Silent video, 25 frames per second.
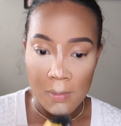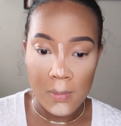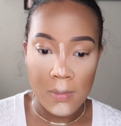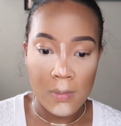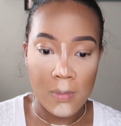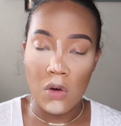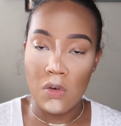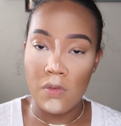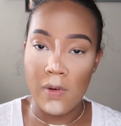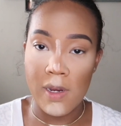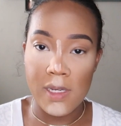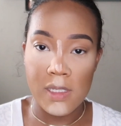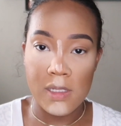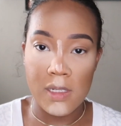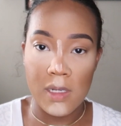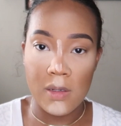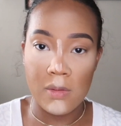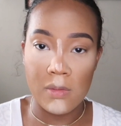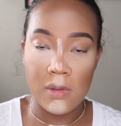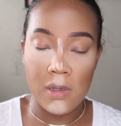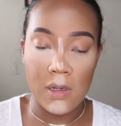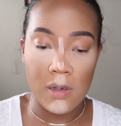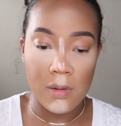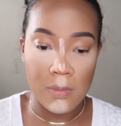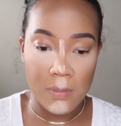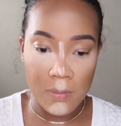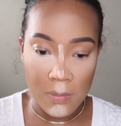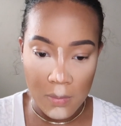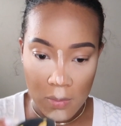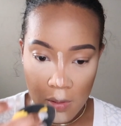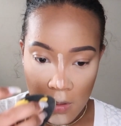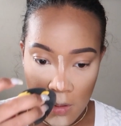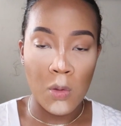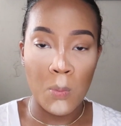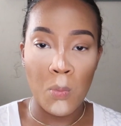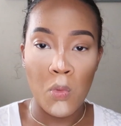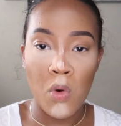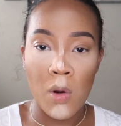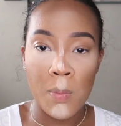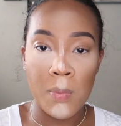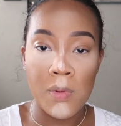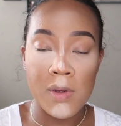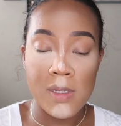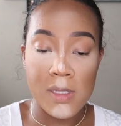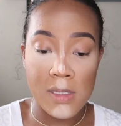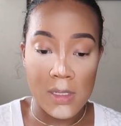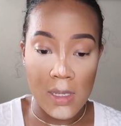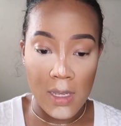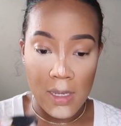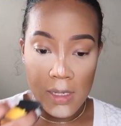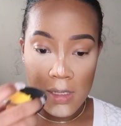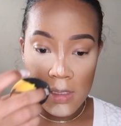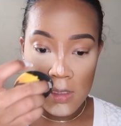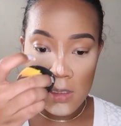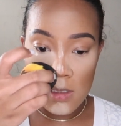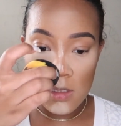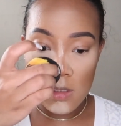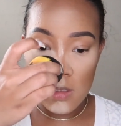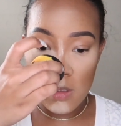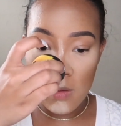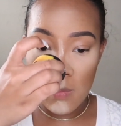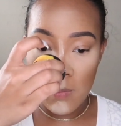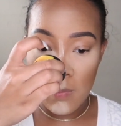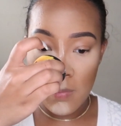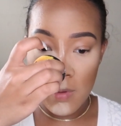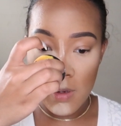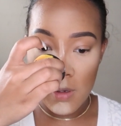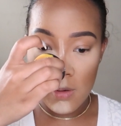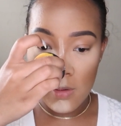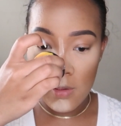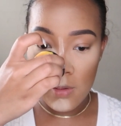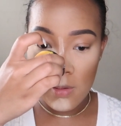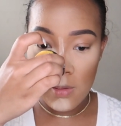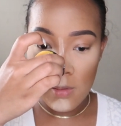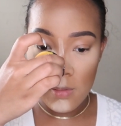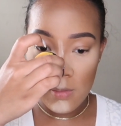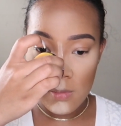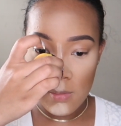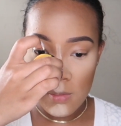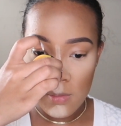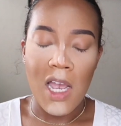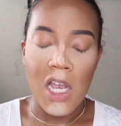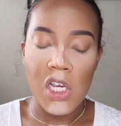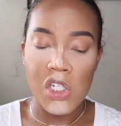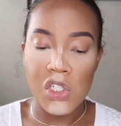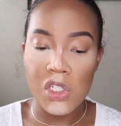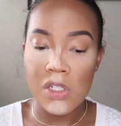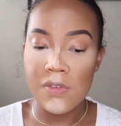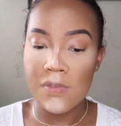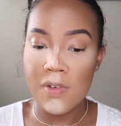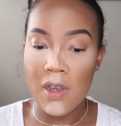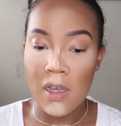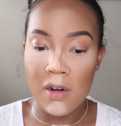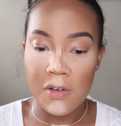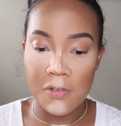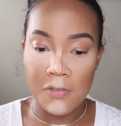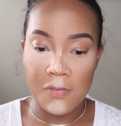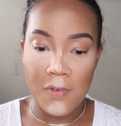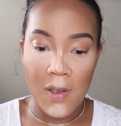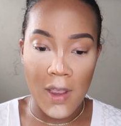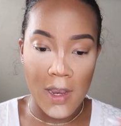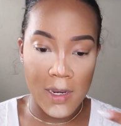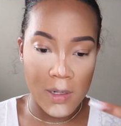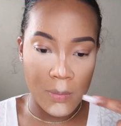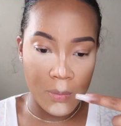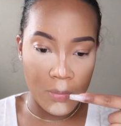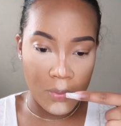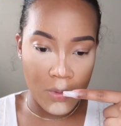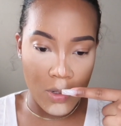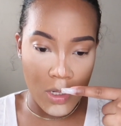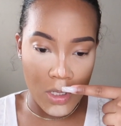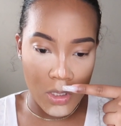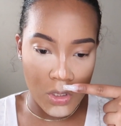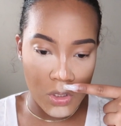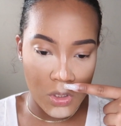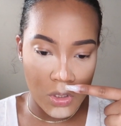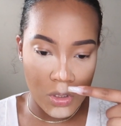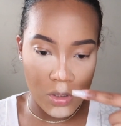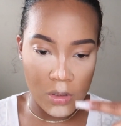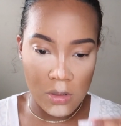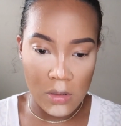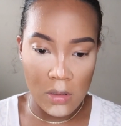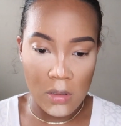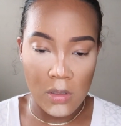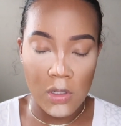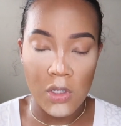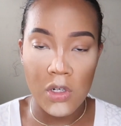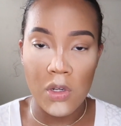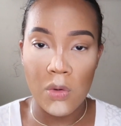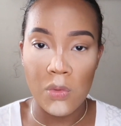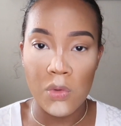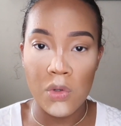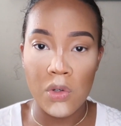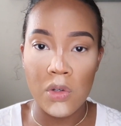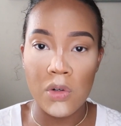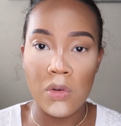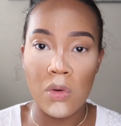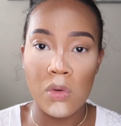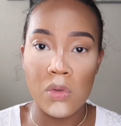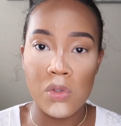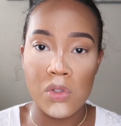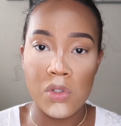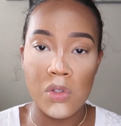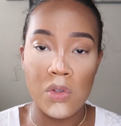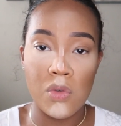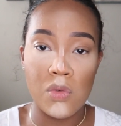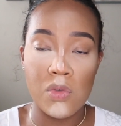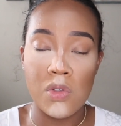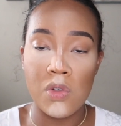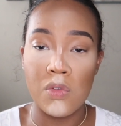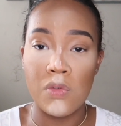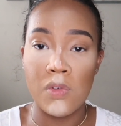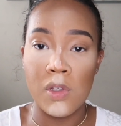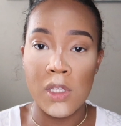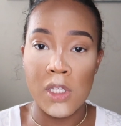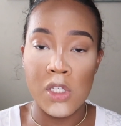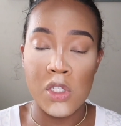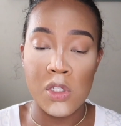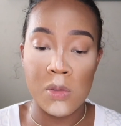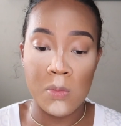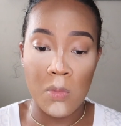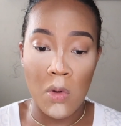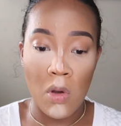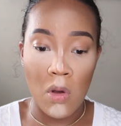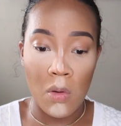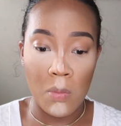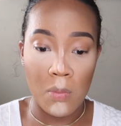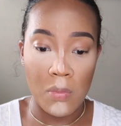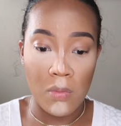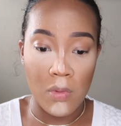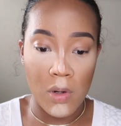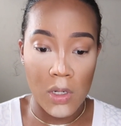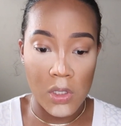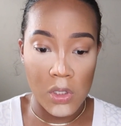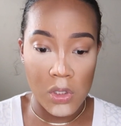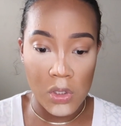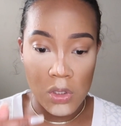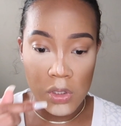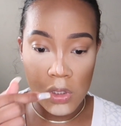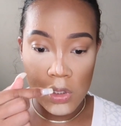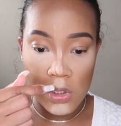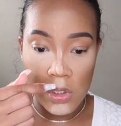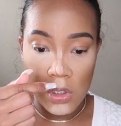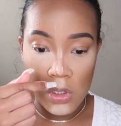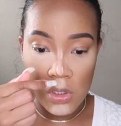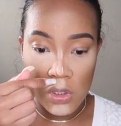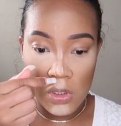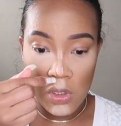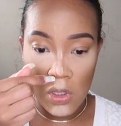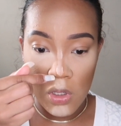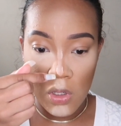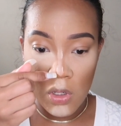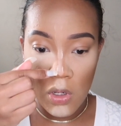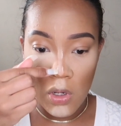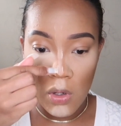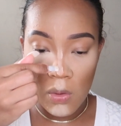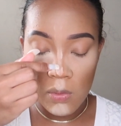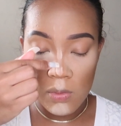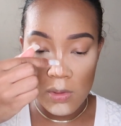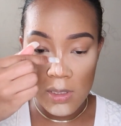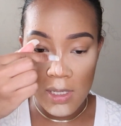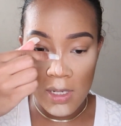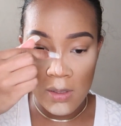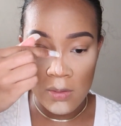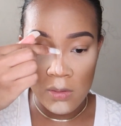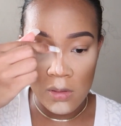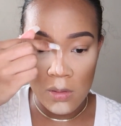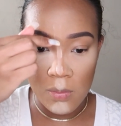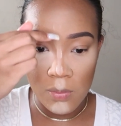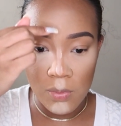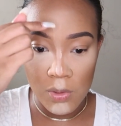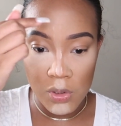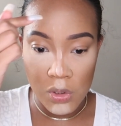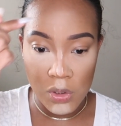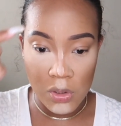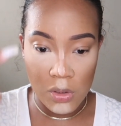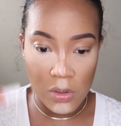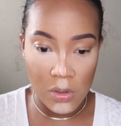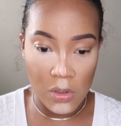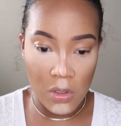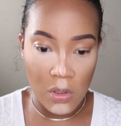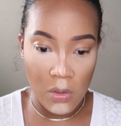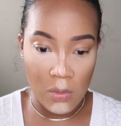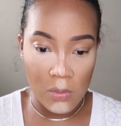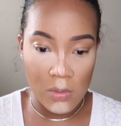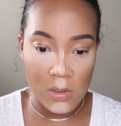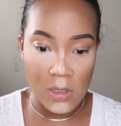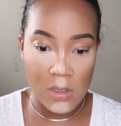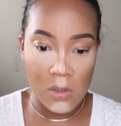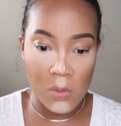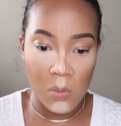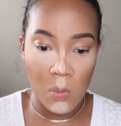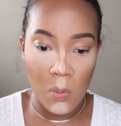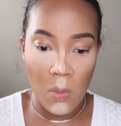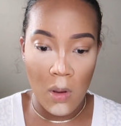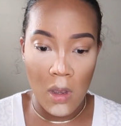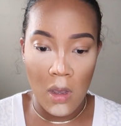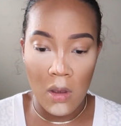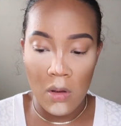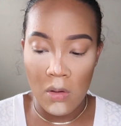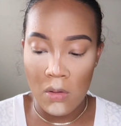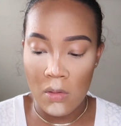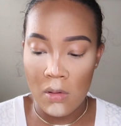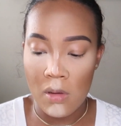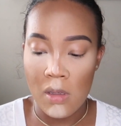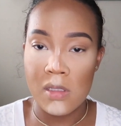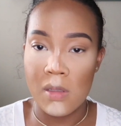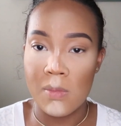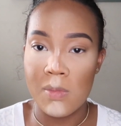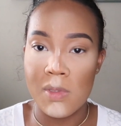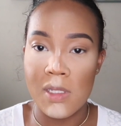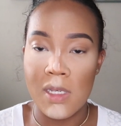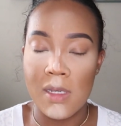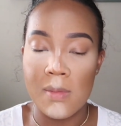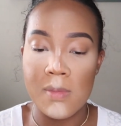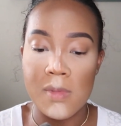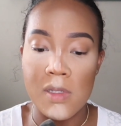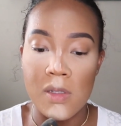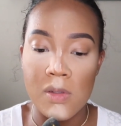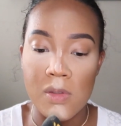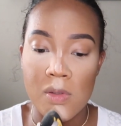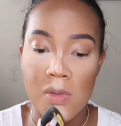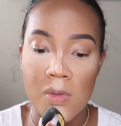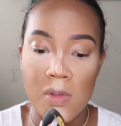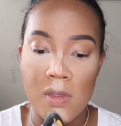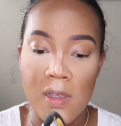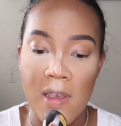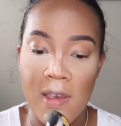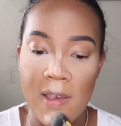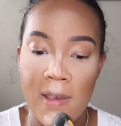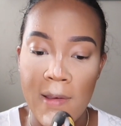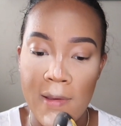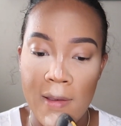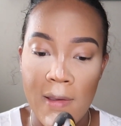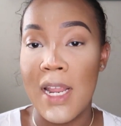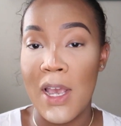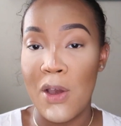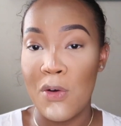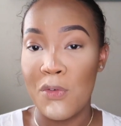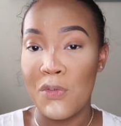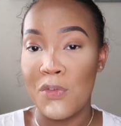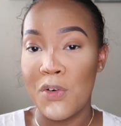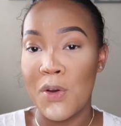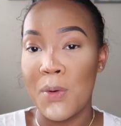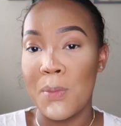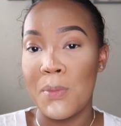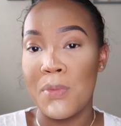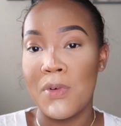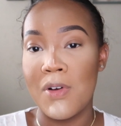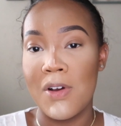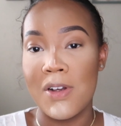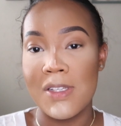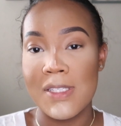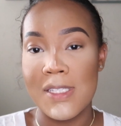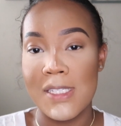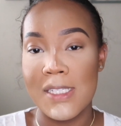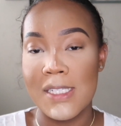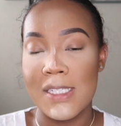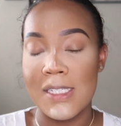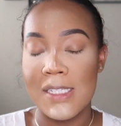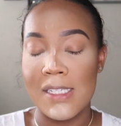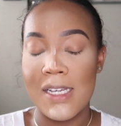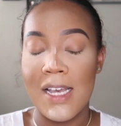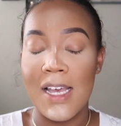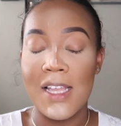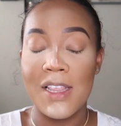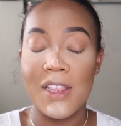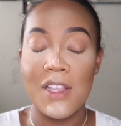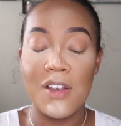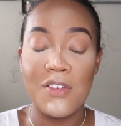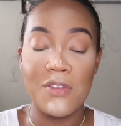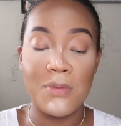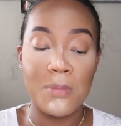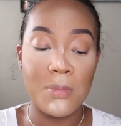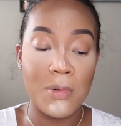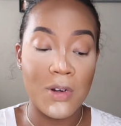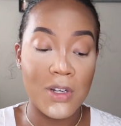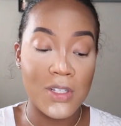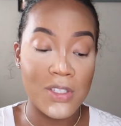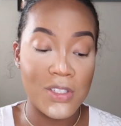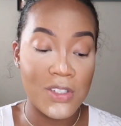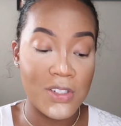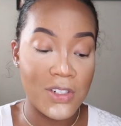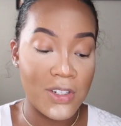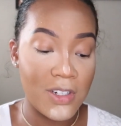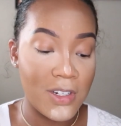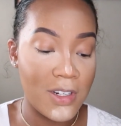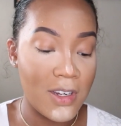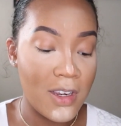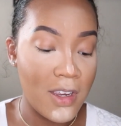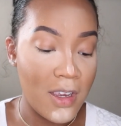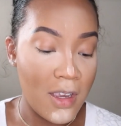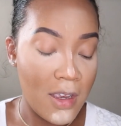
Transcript: go right down there. The more precise, the better. I should have got a fine brush. You know, you can also use a really small brush to just go down the bridge of the nose as well. Sometimes I'll do that. Now for bronzing, I love bronzer.